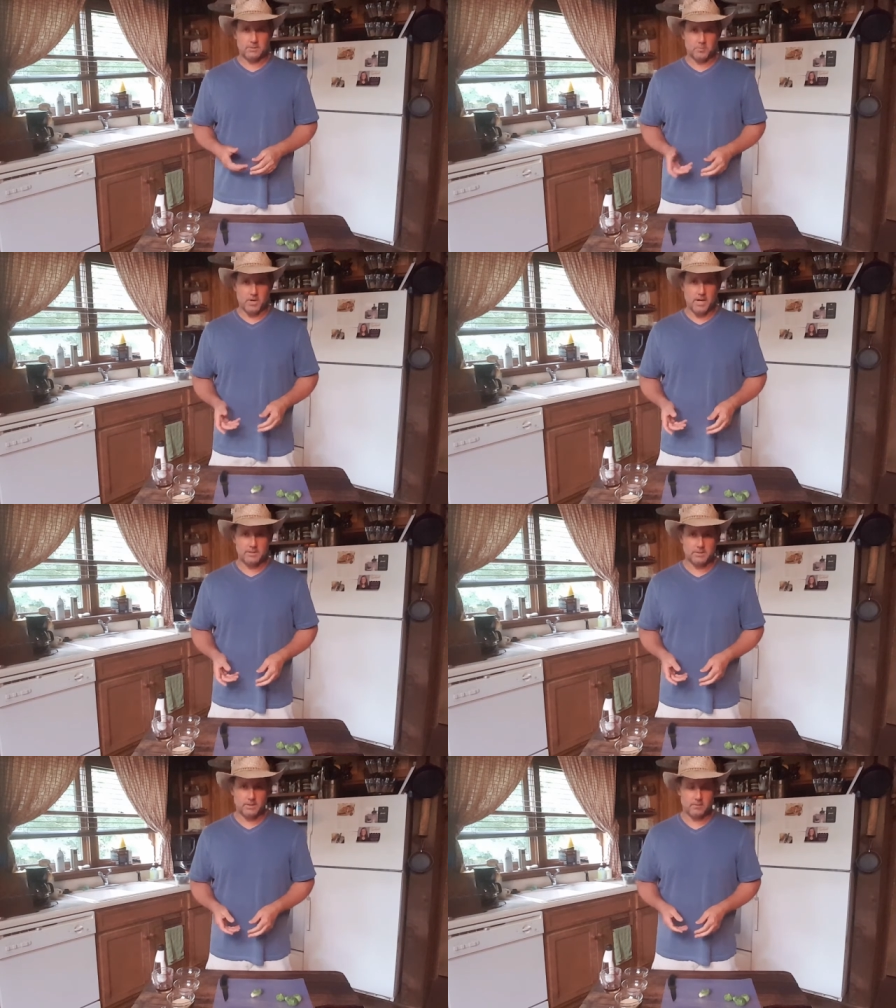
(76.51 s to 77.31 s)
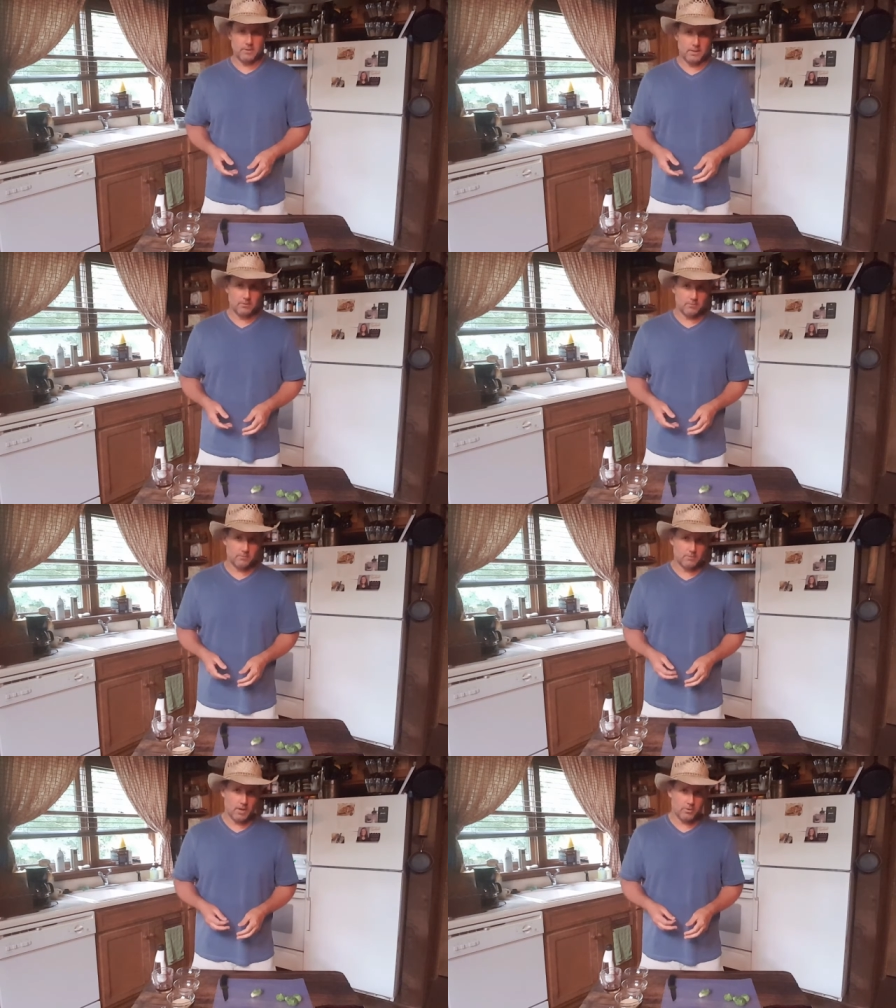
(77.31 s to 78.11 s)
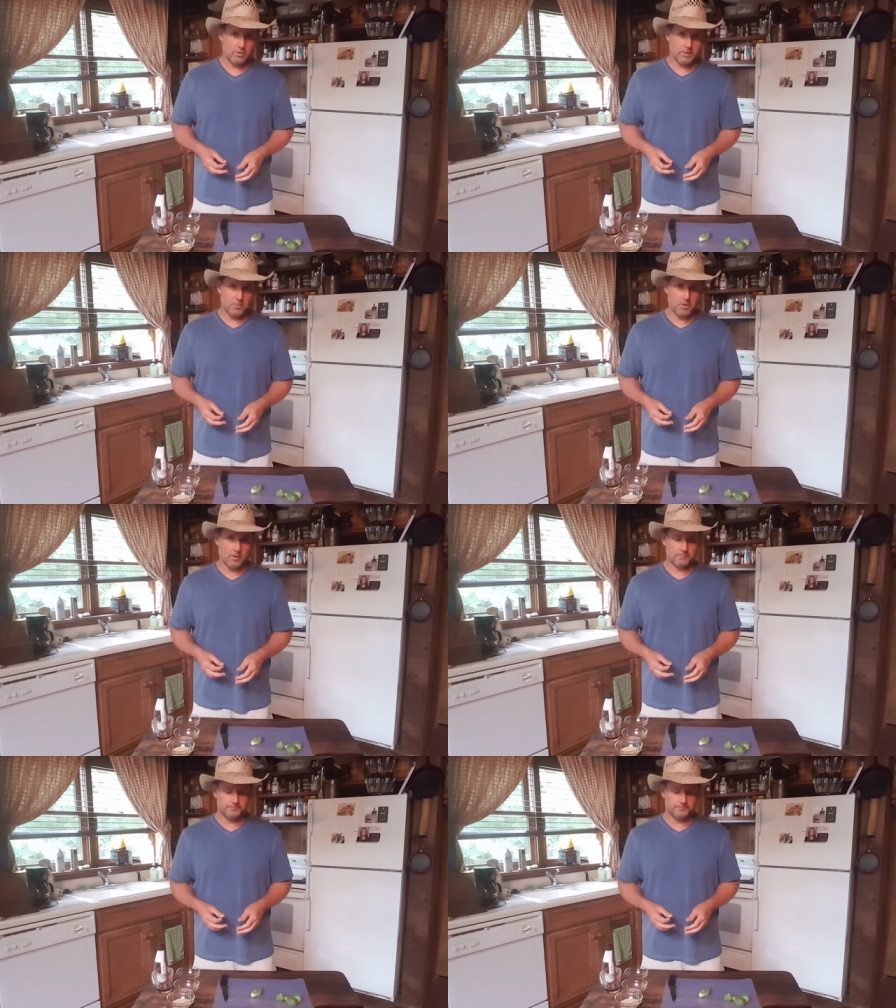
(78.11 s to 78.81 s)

surprised at how good they were.